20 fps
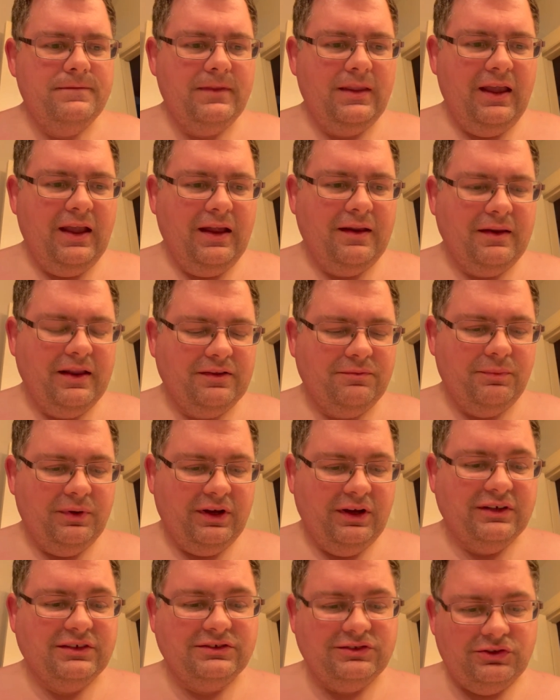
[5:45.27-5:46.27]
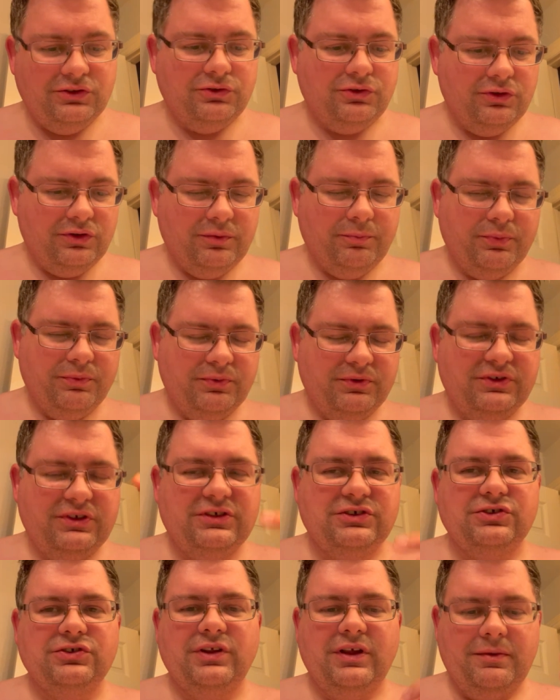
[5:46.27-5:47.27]
and that's because to do the
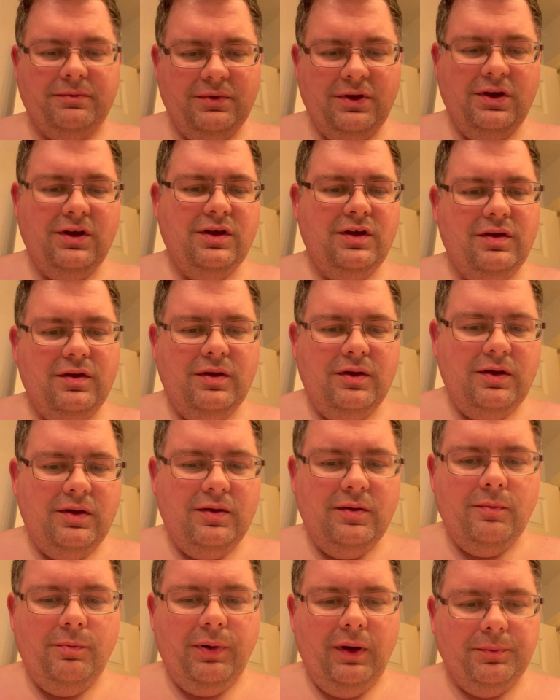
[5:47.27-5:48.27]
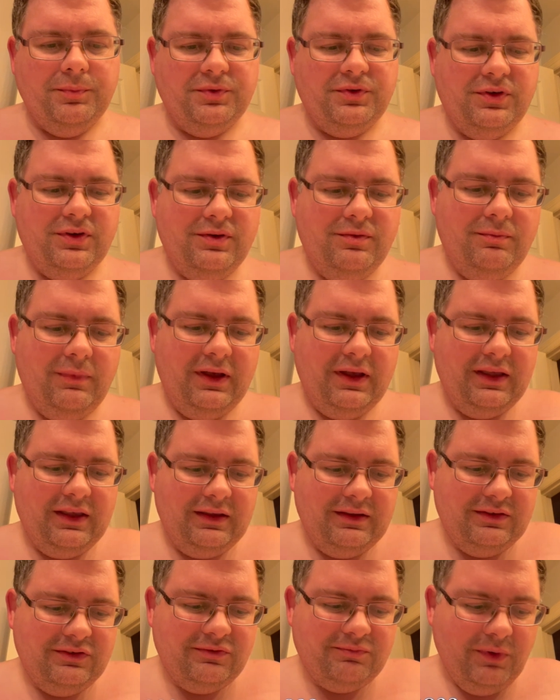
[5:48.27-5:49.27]
procedure they pumped
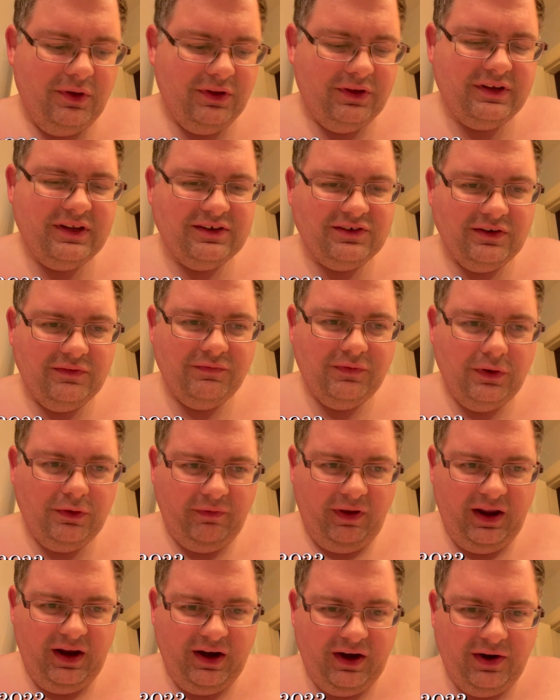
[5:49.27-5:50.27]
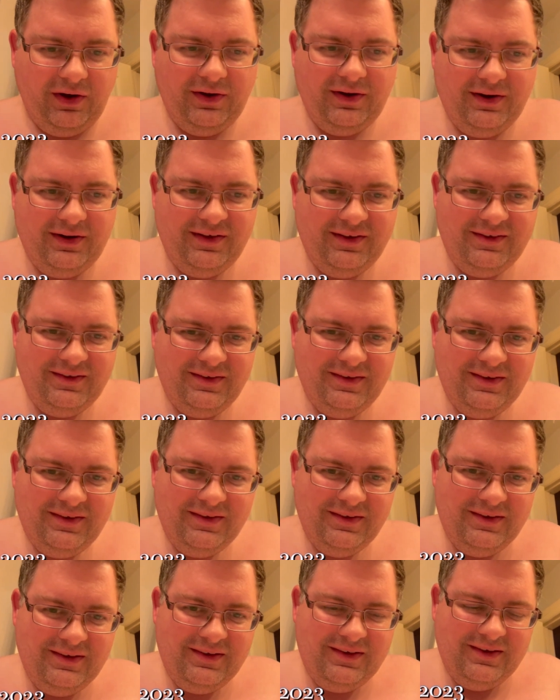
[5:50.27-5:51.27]
my small intestine full of air
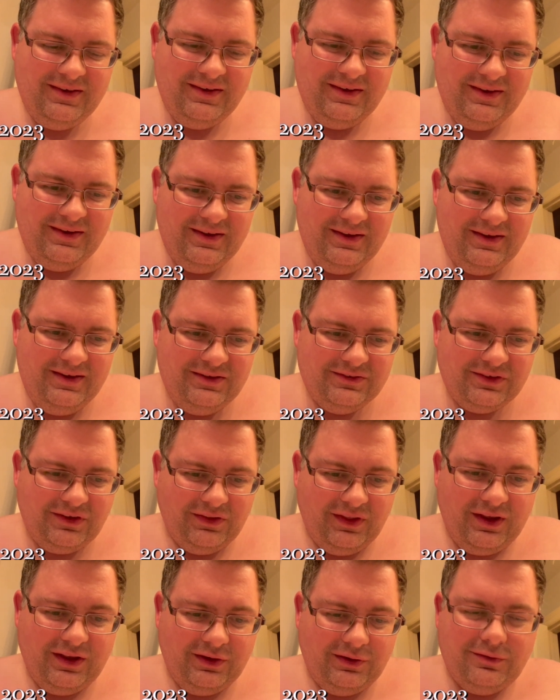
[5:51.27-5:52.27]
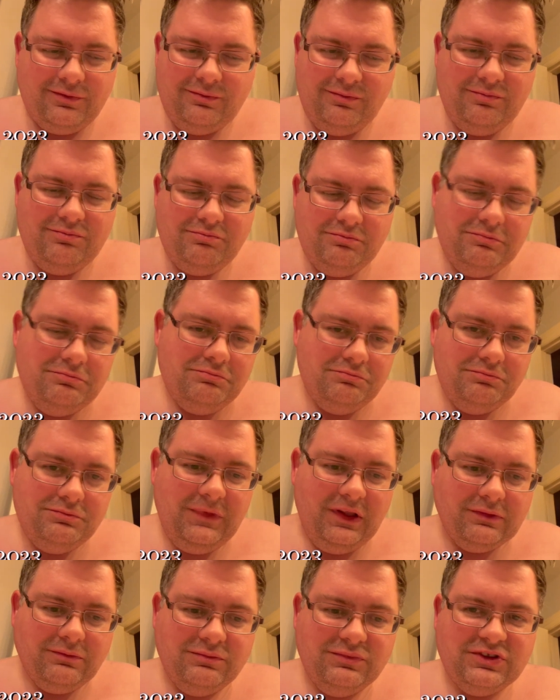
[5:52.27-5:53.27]
so they could,
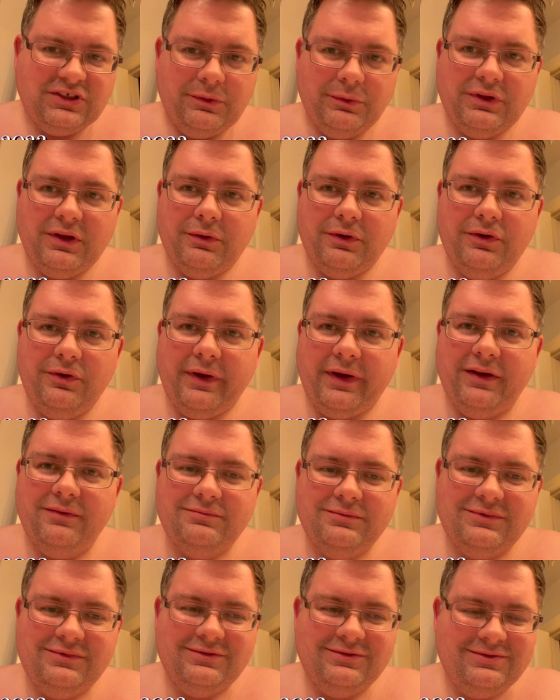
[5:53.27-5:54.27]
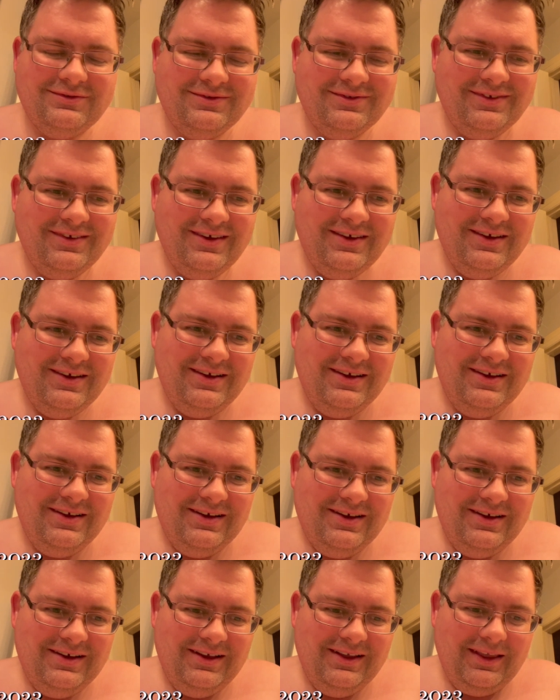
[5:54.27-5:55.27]
see what they were doing.
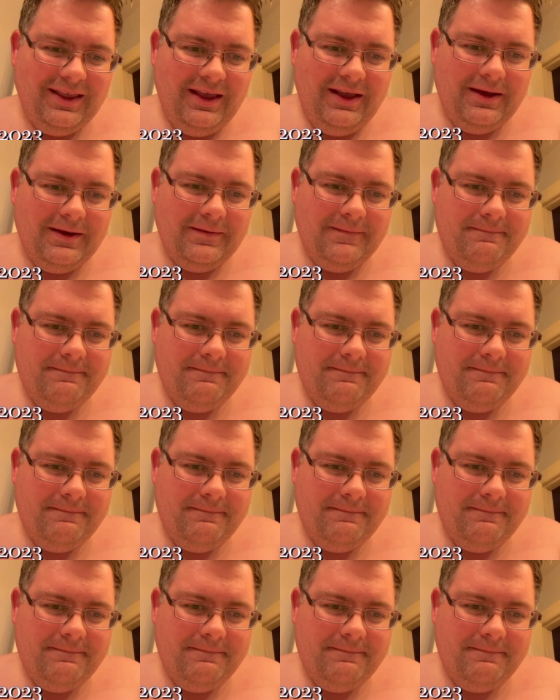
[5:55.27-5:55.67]
Yeah.